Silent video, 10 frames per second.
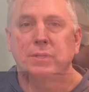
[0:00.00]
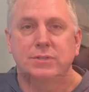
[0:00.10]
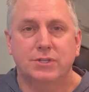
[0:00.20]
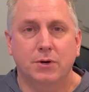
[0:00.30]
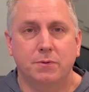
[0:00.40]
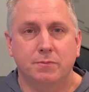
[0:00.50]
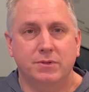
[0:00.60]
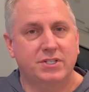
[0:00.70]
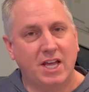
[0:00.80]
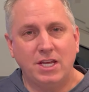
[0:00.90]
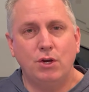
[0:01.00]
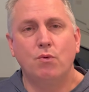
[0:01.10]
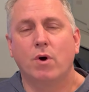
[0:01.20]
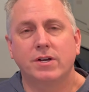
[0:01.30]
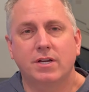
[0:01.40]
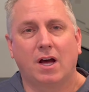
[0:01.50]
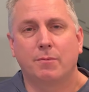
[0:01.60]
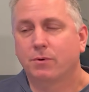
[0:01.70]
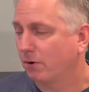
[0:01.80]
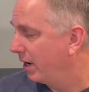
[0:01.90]
So say you want to
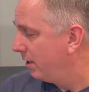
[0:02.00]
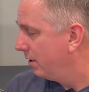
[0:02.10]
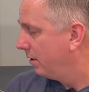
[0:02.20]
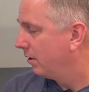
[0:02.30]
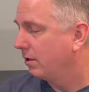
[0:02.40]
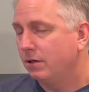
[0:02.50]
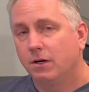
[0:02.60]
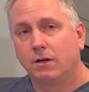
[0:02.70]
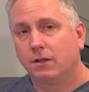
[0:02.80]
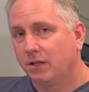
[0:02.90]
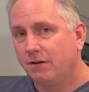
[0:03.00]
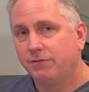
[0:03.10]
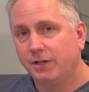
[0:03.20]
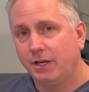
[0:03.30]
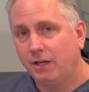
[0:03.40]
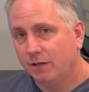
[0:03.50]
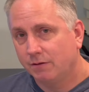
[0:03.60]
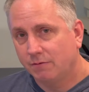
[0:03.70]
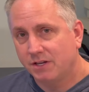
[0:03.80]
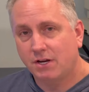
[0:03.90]
upgrade your lovely
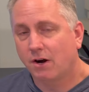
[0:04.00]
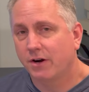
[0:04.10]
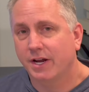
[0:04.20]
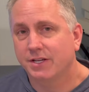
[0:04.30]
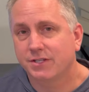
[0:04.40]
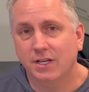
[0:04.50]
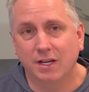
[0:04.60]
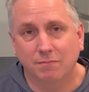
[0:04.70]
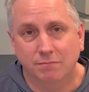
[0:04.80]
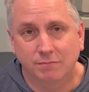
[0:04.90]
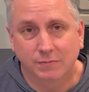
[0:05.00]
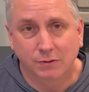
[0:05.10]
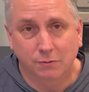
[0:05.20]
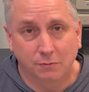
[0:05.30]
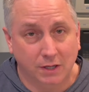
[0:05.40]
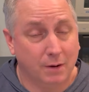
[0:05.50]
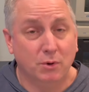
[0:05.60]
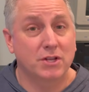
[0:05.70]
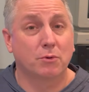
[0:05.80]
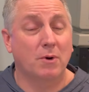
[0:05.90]
Atari ST and
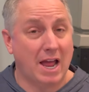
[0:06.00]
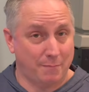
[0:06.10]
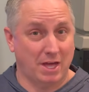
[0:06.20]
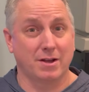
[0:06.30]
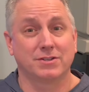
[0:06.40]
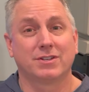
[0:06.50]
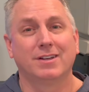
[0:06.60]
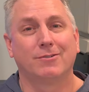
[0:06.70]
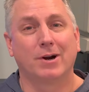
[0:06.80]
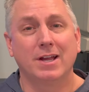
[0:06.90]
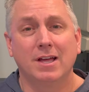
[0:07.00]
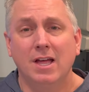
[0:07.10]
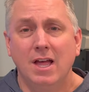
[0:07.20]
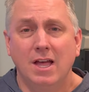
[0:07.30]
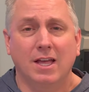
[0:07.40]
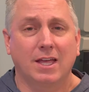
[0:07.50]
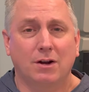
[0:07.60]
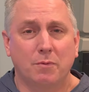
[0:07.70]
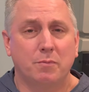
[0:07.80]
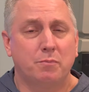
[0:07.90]
upgrade the RAM, that is, right? You
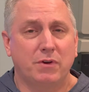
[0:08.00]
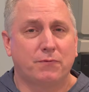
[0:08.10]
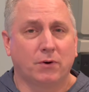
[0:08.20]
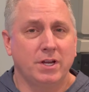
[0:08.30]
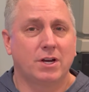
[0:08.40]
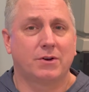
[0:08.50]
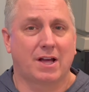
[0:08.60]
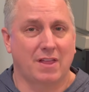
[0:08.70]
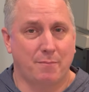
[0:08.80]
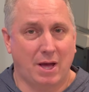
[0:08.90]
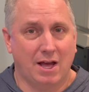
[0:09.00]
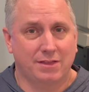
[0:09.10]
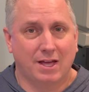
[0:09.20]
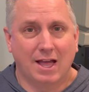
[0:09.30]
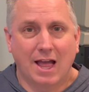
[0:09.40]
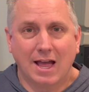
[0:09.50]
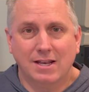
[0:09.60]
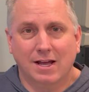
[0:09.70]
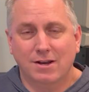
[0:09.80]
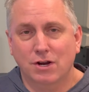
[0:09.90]
know, before you go down that path,
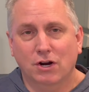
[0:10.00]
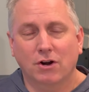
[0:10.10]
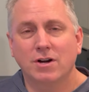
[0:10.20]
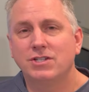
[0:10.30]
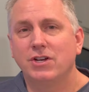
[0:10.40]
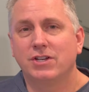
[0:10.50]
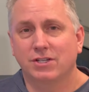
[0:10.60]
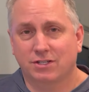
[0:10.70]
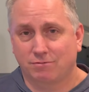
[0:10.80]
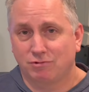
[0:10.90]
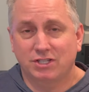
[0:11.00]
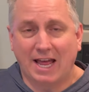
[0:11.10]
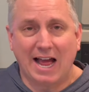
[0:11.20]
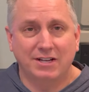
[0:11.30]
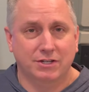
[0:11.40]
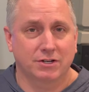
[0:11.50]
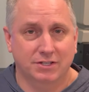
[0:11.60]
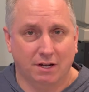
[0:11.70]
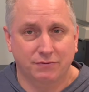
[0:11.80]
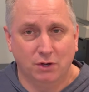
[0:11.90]
I'd encourage you to just ask
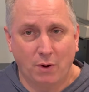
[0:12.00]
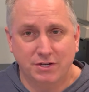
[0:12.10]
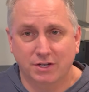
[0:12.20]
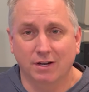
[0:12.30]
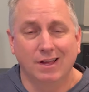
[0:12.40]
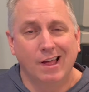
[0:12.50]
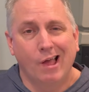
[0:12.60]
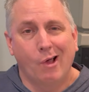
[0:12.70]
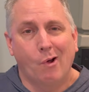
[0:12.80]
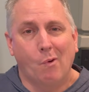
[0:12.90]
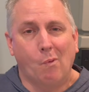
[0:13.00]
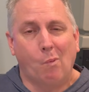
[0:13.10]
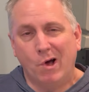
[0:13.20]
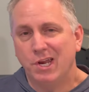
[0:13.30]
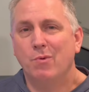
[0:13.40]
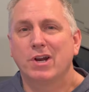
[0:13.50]
yourself the question, what do you